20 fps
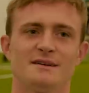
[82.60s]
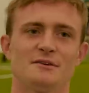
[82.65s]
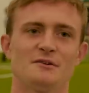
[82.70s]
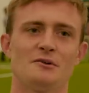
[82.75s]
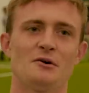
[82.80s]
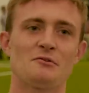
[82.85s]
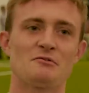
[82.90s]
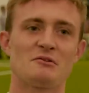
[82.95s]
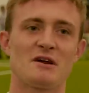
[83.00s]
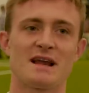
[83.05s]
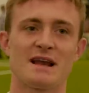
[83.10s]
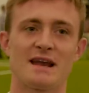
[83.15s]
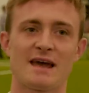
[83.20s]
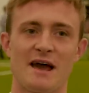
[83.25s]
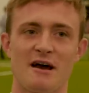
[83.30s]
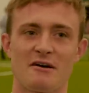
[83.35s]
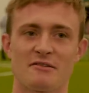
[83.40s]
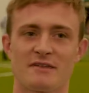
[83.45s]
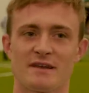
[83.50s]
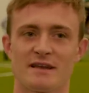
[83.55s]
Not
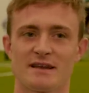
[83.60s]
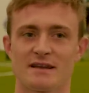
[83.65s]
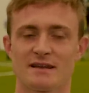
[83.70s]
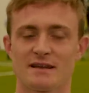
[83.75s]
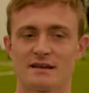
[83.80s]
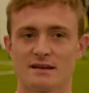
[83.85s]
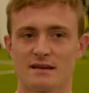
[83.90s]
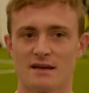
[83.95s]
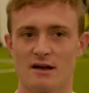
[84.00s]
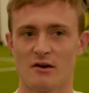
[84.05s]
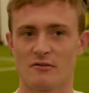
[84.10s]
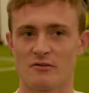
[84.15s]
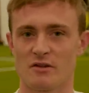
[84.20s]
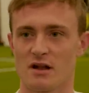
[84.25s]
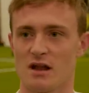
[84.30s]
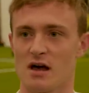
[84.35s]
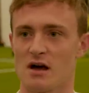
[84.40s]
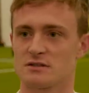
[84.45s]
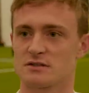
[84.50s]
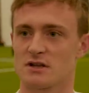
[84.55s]
really. I think over
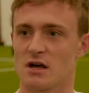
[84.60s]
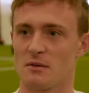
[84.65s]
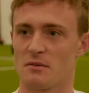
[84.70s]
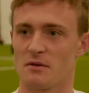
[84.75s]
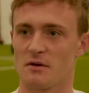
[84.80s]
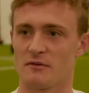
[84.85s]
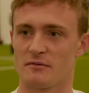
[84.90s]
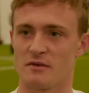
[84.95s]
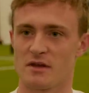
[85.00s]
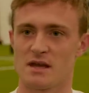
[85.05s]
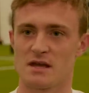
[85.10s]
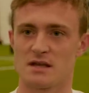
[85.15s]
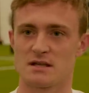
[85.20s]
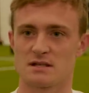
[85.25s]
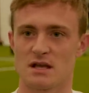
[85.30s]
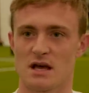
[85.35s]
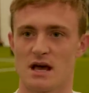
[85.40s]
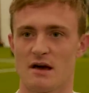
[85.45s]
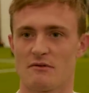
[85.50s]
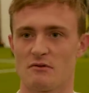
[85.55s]
the last couple of
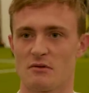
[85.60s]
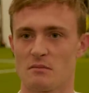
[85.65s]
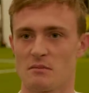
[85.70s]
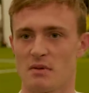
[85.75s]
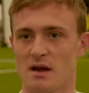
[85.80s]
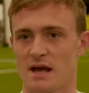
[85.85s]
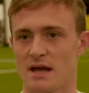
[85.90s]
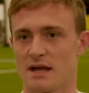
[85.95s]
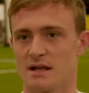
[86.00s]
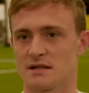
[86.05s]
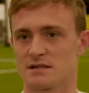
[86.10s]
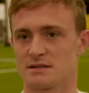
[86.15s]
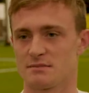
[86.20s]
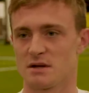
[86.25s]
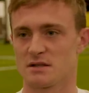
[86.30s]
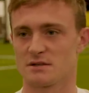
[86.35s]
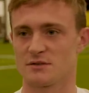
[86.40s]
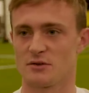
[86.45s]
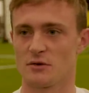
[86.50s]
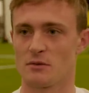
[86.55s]
years I haven't played as
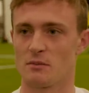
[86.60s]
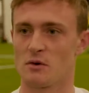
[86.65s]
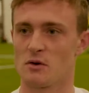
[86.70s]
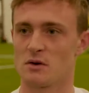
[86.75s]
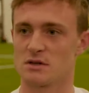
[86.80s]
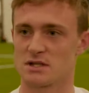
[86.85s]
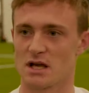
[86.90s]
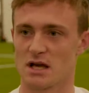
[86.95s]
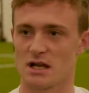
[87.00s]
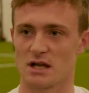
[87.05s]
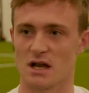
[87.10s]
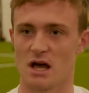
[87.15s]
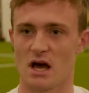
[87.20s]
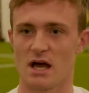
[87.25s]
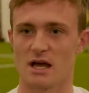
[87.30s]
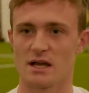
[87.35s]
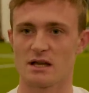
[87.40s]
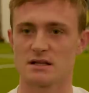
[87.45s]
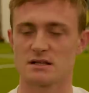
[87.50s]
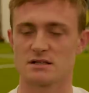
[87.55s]
much football as I'd
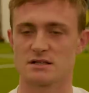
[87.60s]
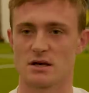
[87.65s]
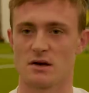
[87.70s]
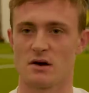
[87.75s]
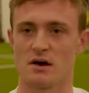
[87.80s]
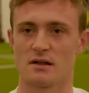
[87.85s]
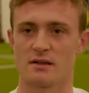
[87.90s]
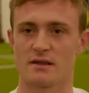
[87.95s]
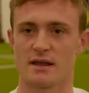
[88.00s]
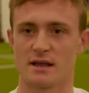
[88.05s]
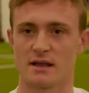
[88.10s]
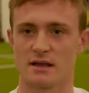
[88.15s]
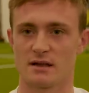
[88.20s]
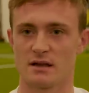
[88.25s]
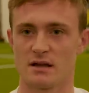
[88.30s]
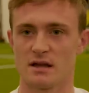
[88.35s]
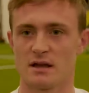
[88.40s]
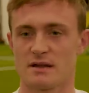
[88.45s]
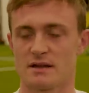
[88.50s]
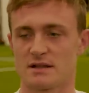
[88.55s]
like, so I think
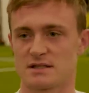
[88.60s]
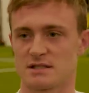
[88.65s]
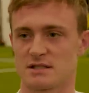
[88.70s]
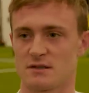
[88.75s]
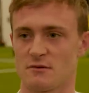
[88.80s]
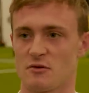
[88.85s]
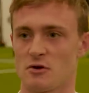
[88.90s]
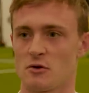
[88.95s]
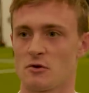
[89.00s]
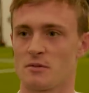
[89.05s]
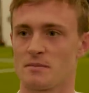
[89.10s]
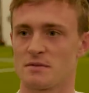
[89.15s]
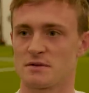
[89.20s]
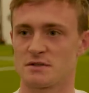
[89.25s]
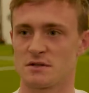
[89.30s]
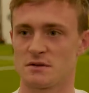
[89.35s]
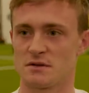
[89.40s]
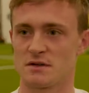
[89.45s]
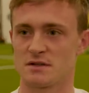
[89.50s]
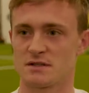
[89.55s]
this is a real
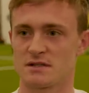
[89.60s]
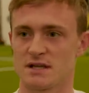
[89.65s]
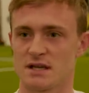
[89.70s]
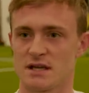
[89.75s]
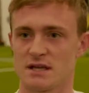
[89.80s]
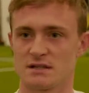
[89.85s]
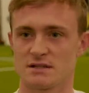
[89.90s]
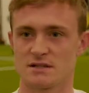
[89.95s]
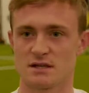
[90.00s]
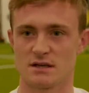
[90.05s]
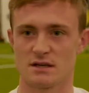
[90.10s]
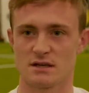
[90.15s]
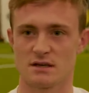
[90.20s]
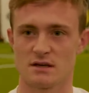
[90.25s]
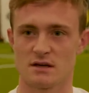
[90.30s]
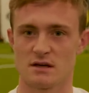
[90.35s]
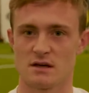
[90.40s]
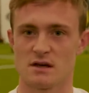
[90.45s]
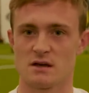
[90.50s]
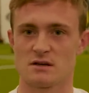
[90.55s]
opportunity to
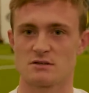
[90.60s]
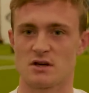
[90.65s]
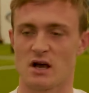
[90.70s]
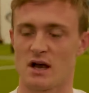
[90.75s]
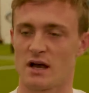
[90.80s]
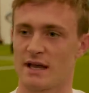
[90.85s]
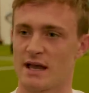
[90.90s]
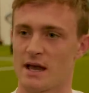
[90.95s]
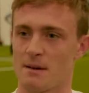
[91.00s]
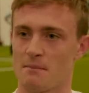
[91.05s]
try and